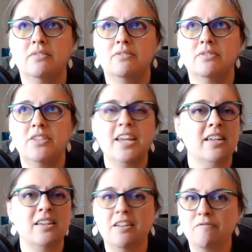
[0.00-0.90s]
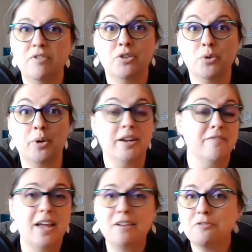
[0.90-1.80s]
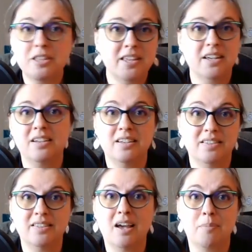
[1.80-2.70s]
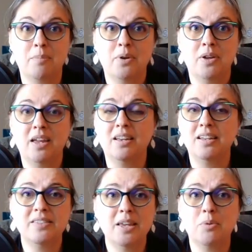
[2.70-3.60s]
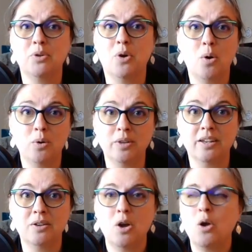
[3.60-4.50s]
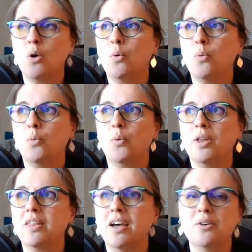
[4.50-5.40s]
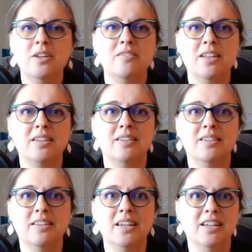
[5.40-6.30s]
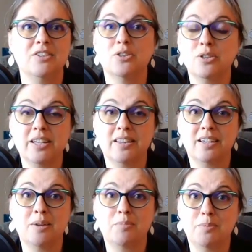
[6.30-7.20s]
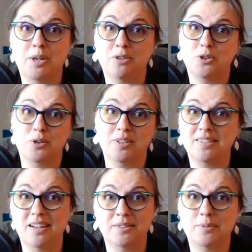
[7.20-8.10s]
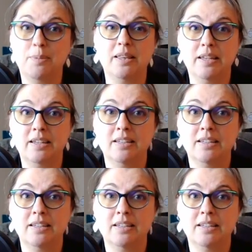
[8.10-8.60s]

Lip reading: taken an inventory of everything in his cup, and he's able to hold it without even needing to look at the cup to make sure it's not spilling.